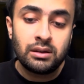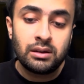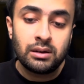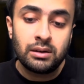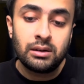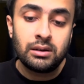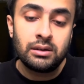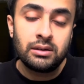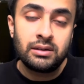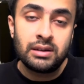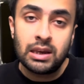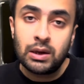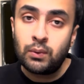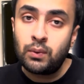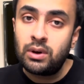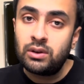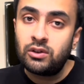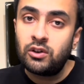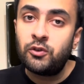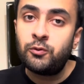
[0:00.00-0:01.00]
the
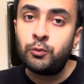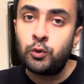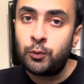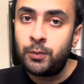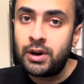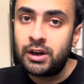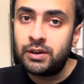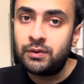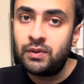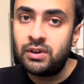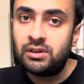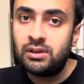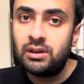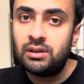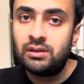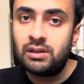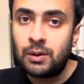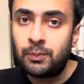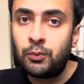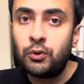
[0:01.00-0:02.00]
sequence of movement which
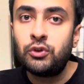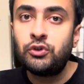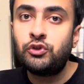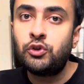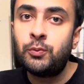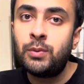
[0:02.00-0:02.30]
is supposed